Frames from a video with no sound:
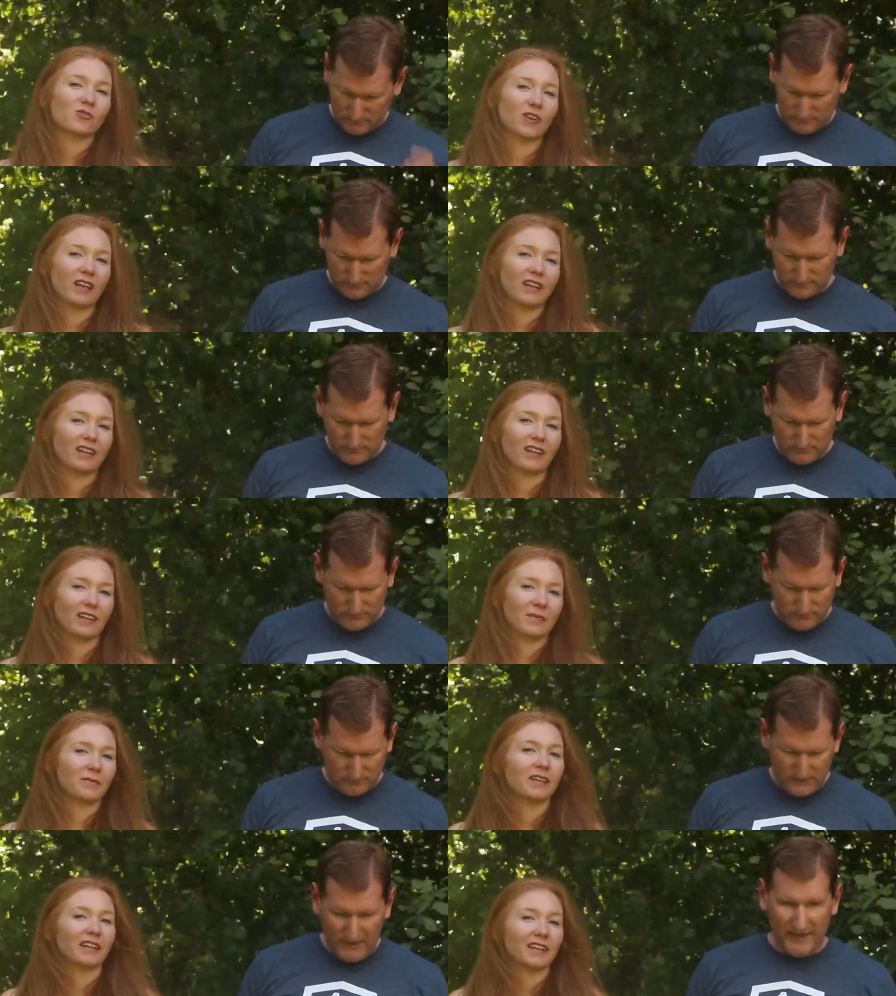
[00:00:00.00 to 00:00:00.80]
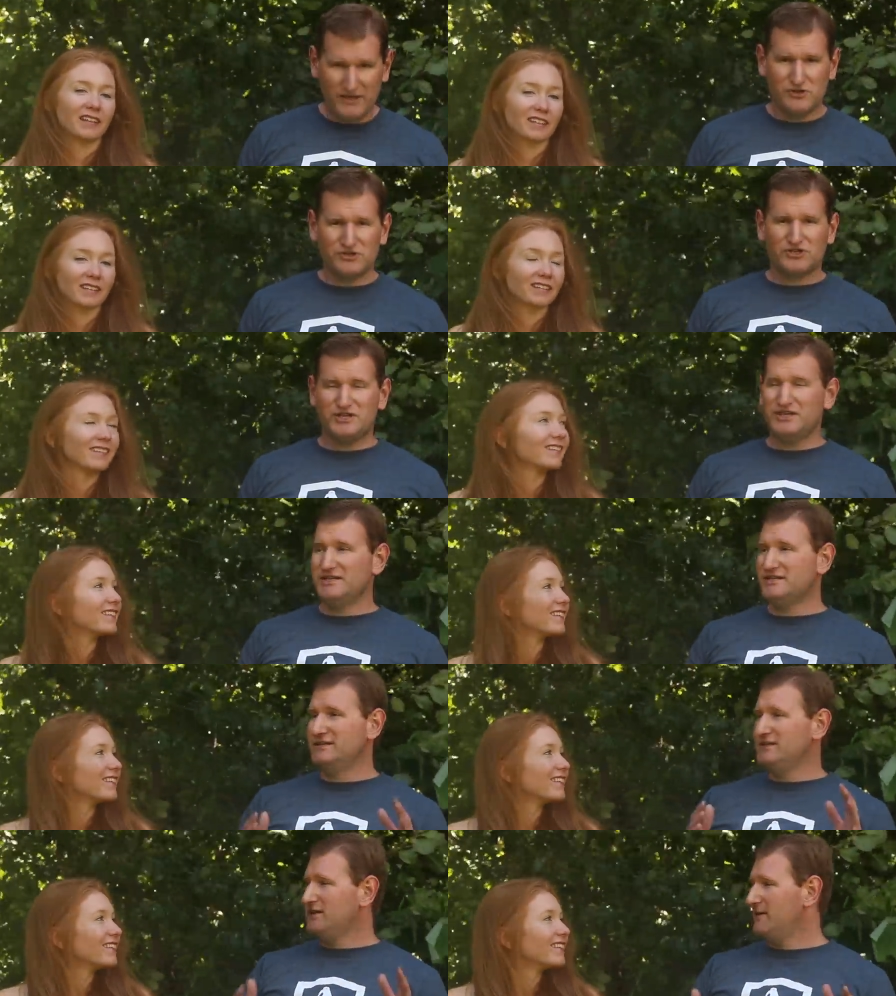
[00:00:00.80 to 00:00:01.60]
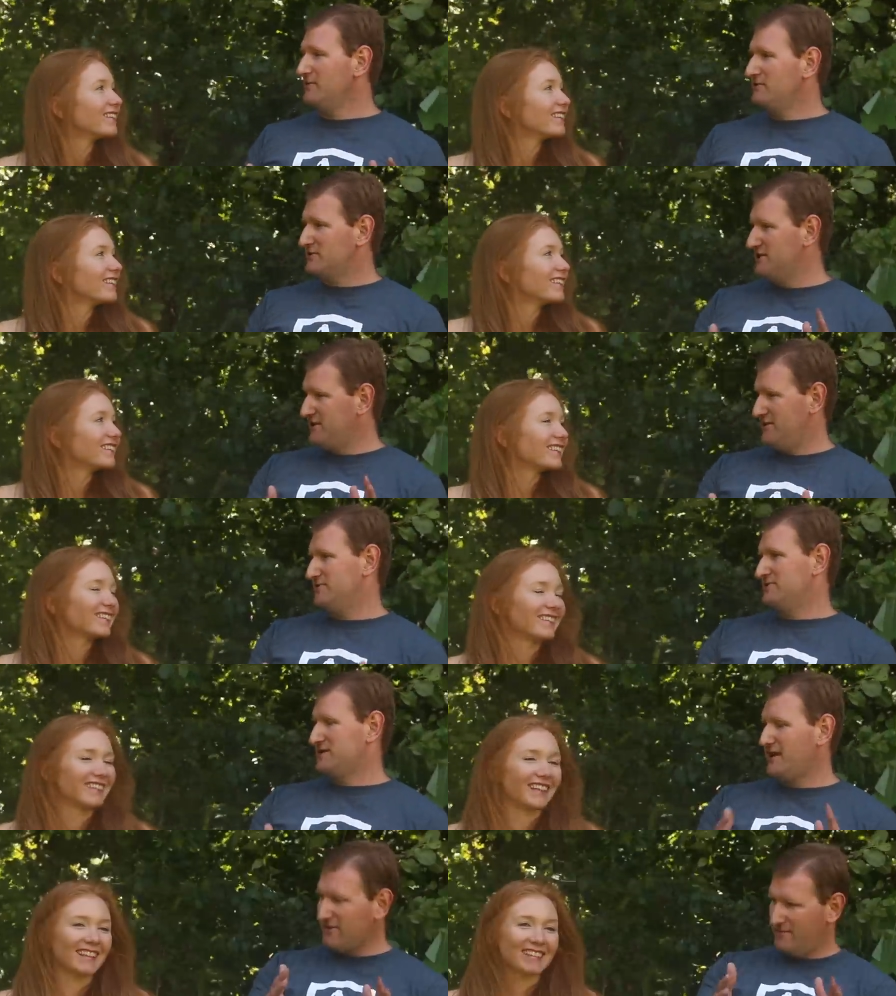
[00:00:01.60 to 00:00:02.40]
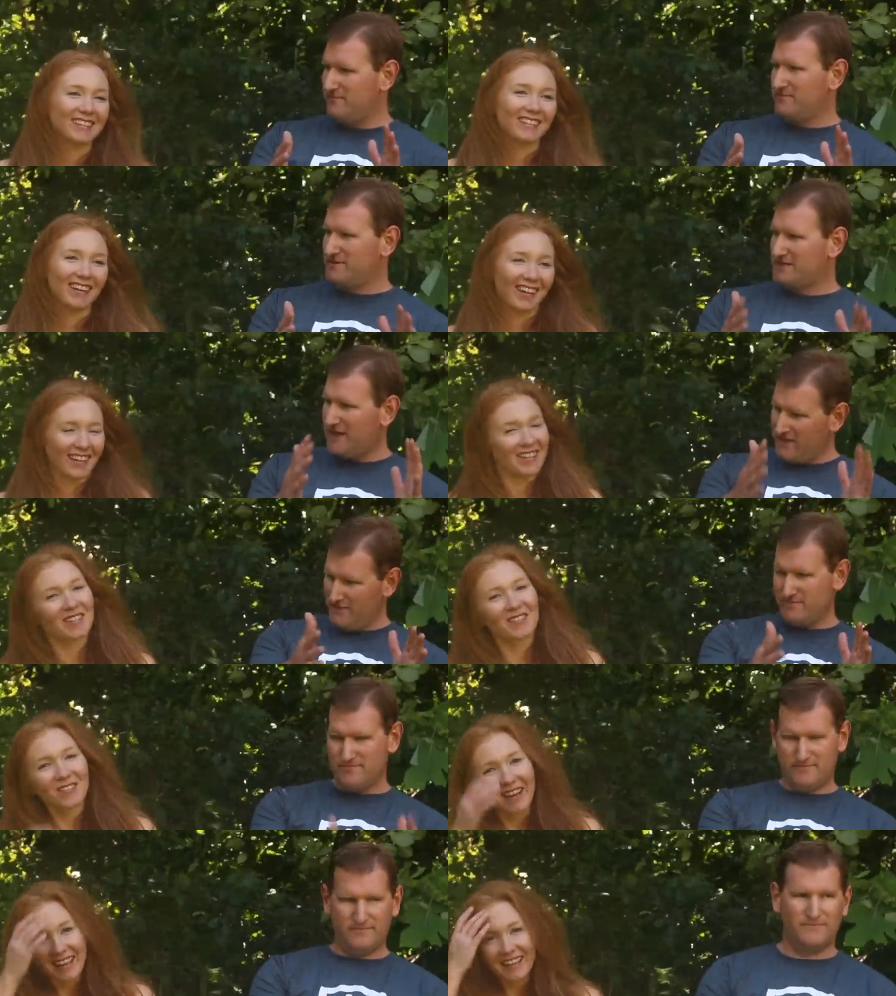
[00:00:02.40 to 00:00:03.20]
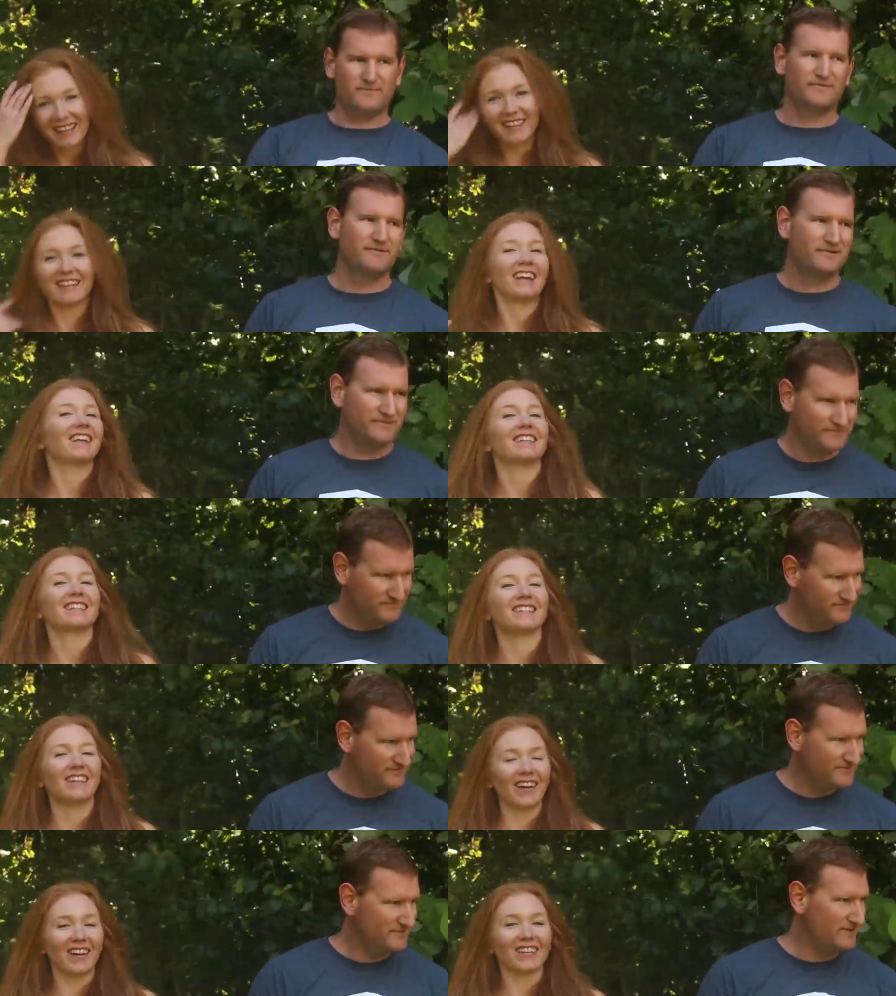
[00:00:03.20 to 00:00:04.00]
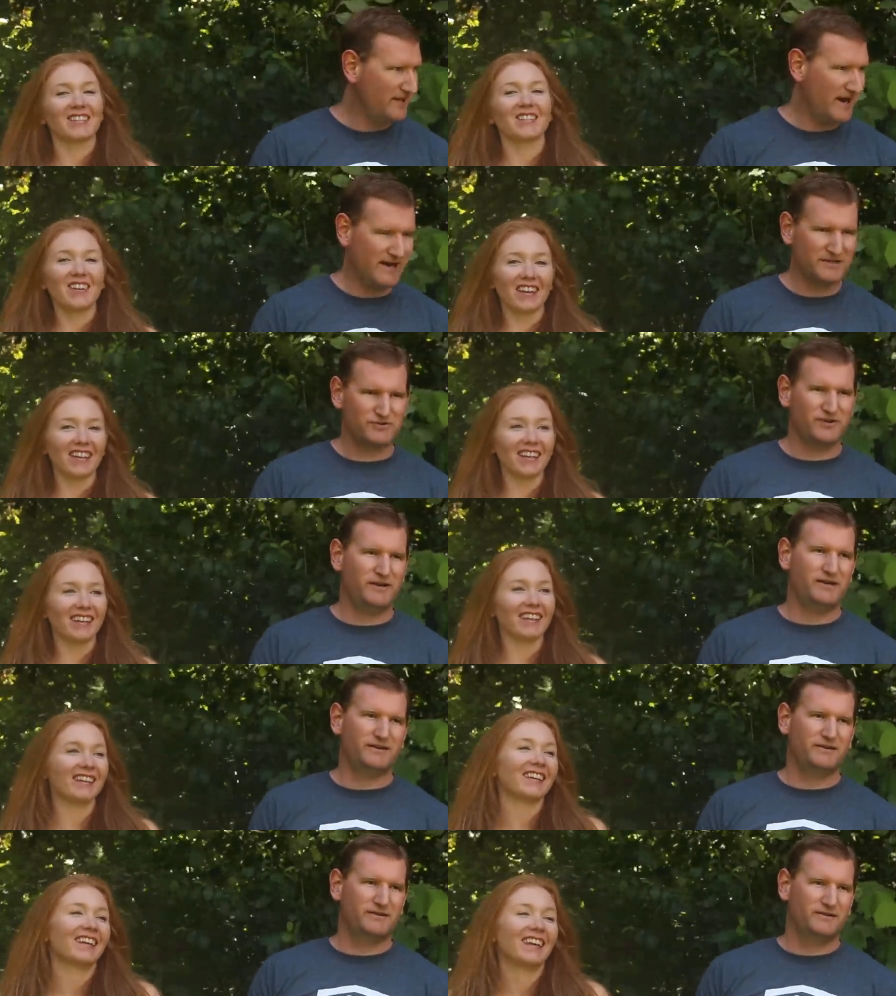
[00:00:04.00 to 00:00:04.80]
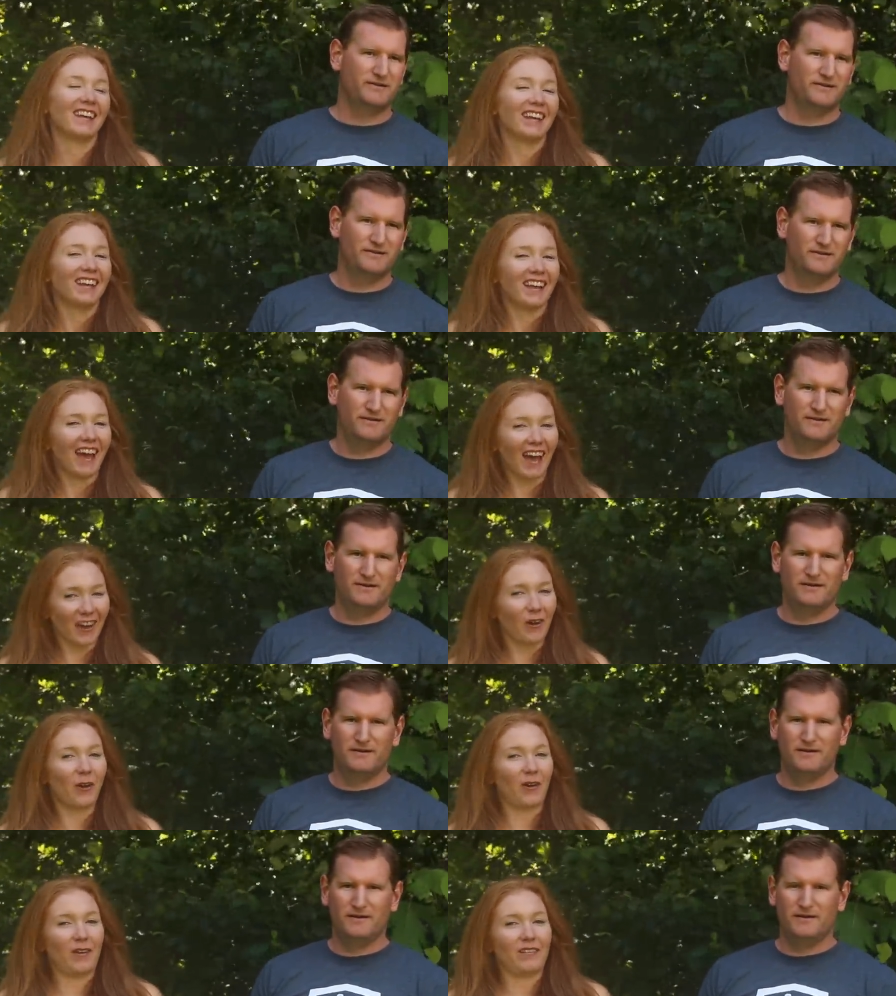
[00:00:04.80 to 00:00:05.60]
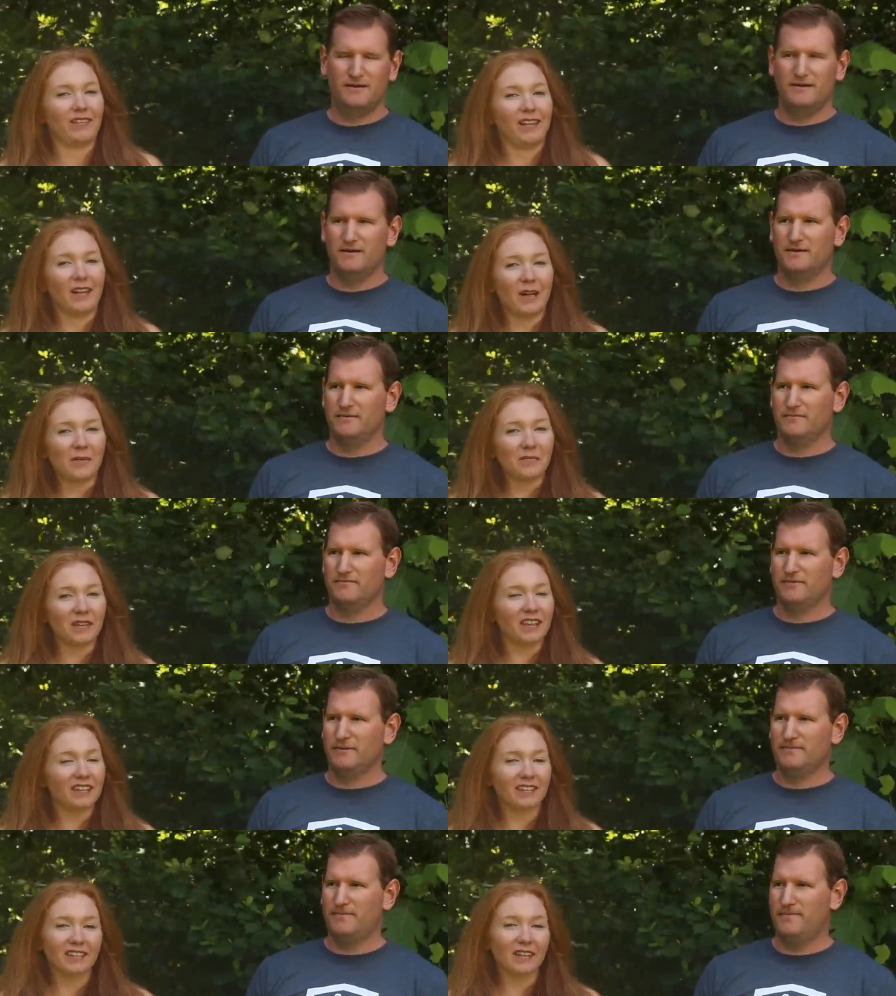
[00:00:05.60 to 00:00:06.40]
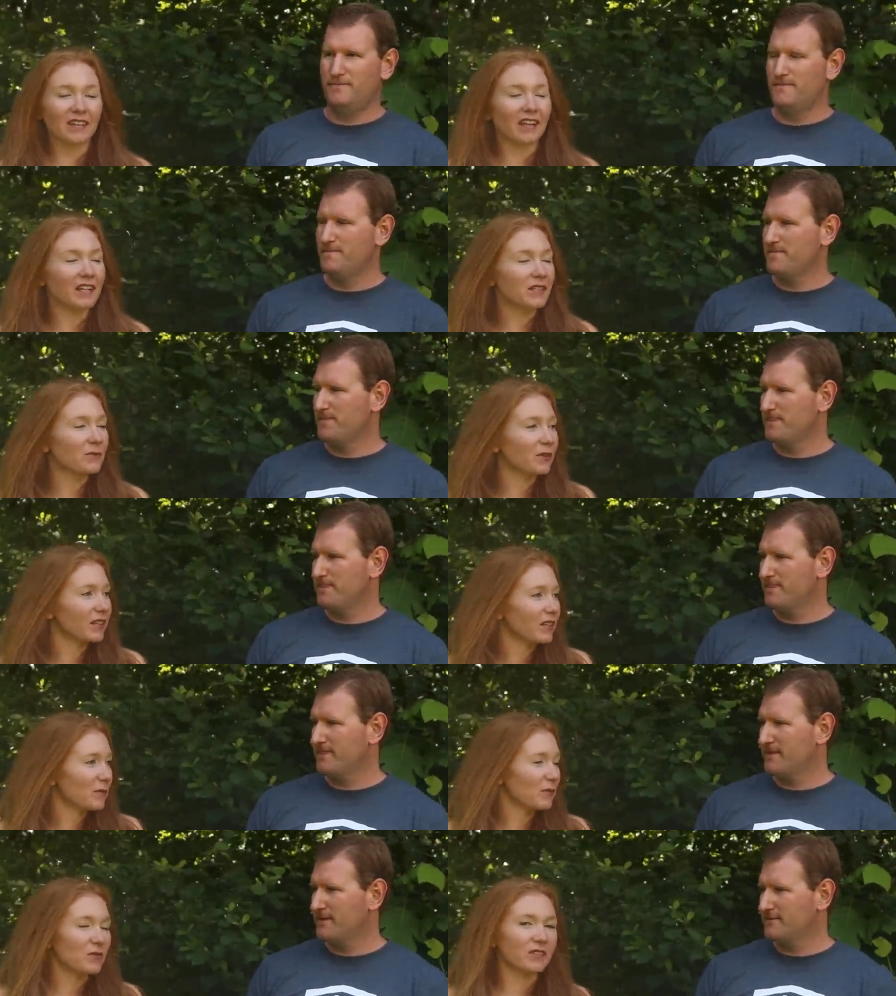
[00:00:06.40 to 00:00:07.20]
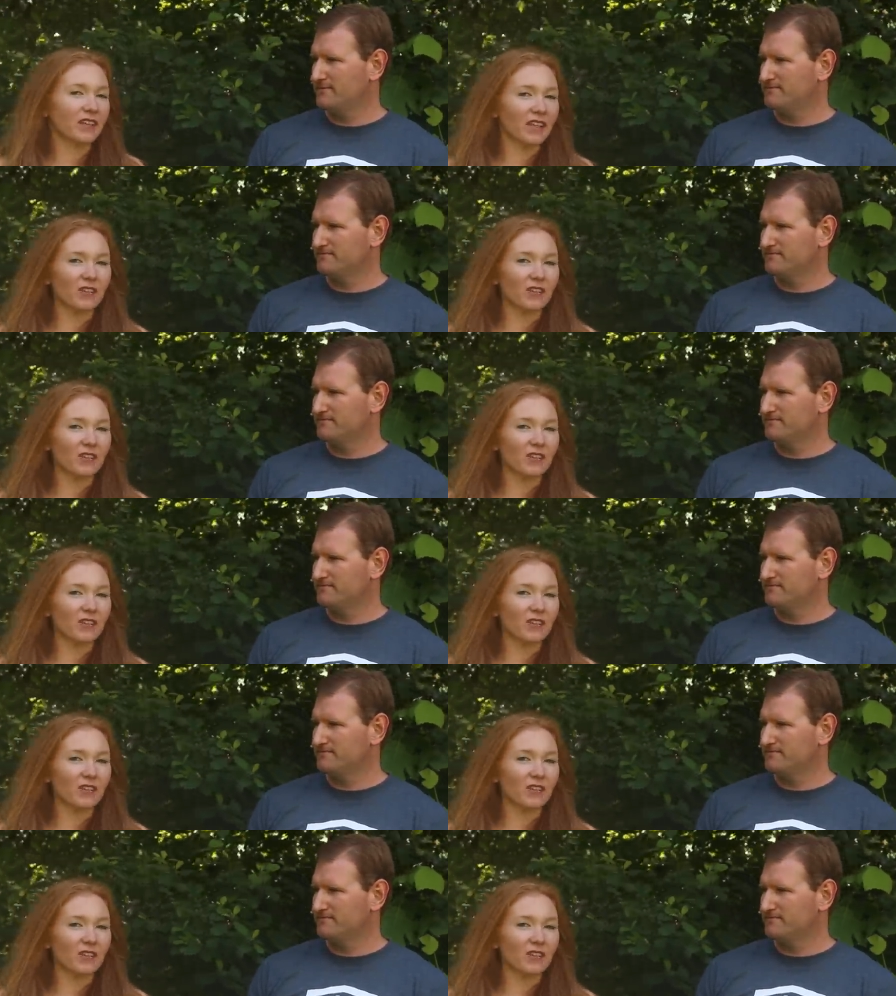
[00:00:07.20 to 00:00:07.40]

Speaker 1: training. And your
Speaker 2: CCW, give tell it's them. It's not tell
Speaker 1: training. That is not, not training, training. At all, uh, because that's one of the most